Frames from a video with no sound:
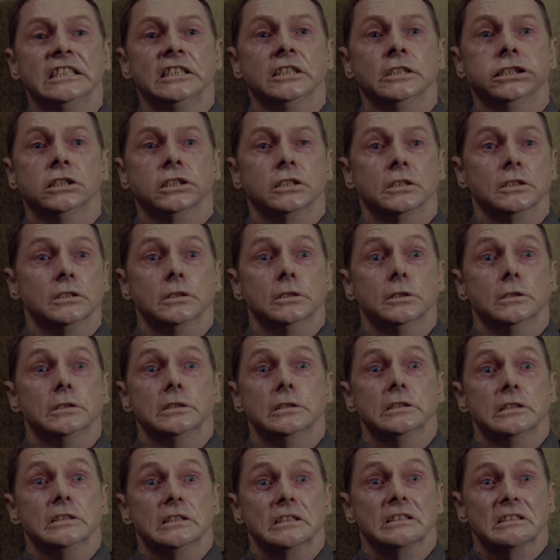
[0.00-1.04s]
the next morning
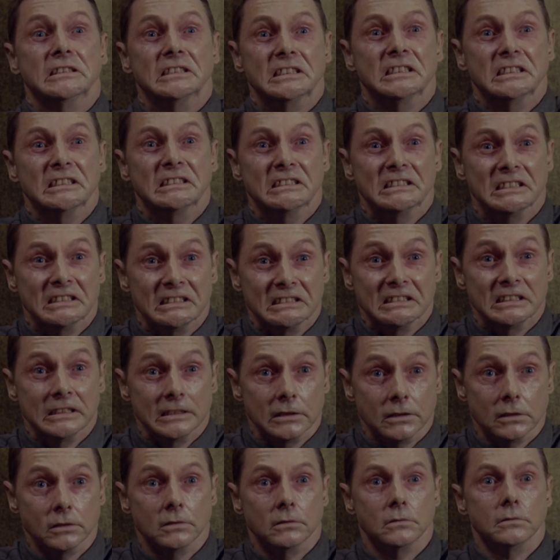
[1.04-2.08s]
to see it staring him in the
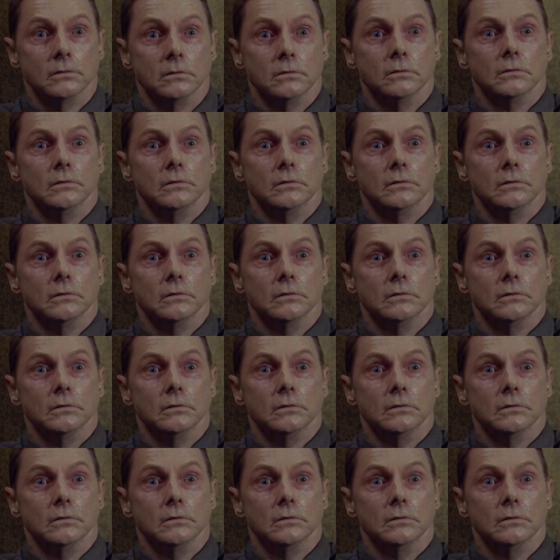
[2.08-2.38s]
face.